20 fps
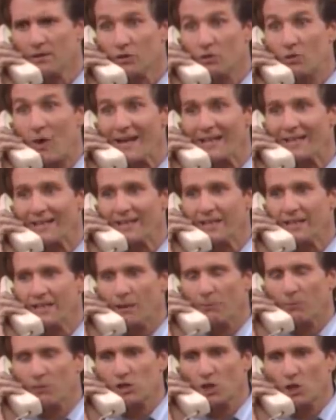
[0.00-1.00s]
Great.
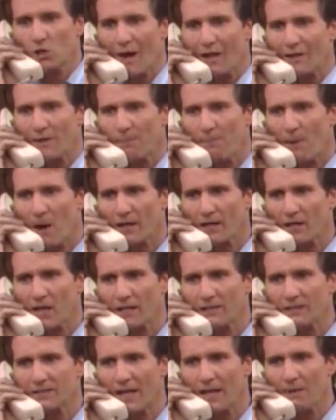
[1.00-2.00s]
Yeah. Would you go out in the parking
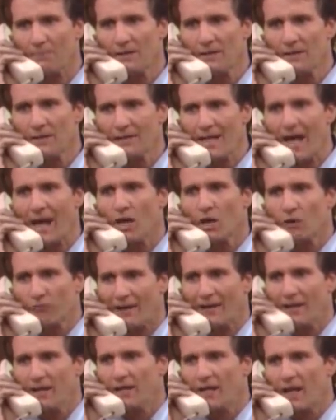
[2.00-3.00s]
lot and tell him? Yeah.
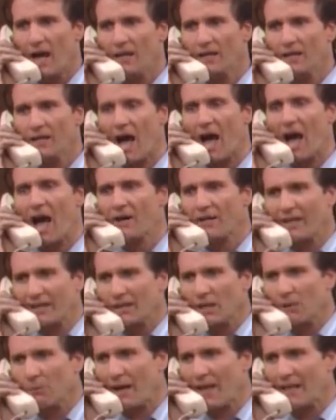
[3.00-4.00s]
Fine. Uh, yeah. I'll
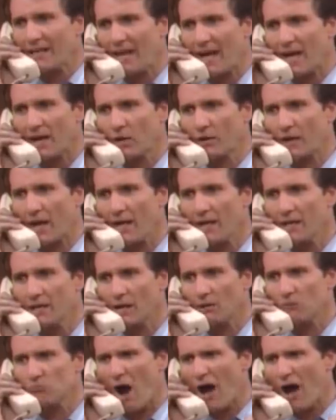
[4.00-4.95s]
get there when I can. Okay. Yeah.